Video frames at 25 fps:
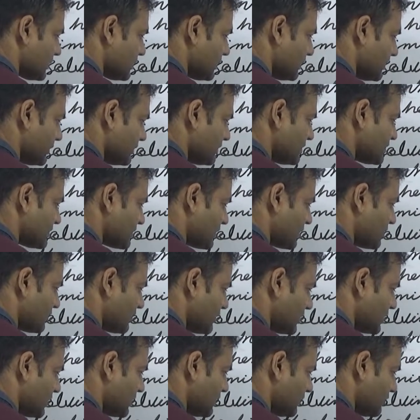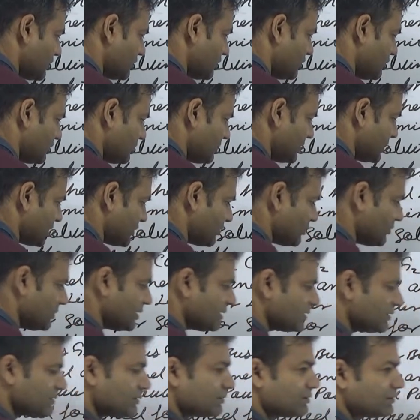It is converted into PQ
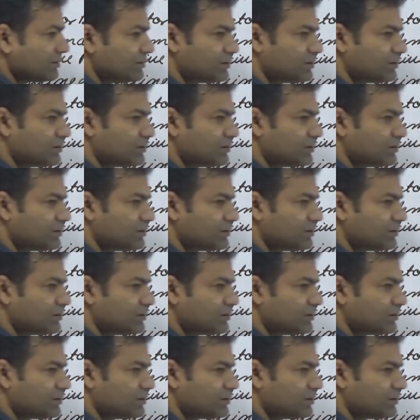bus.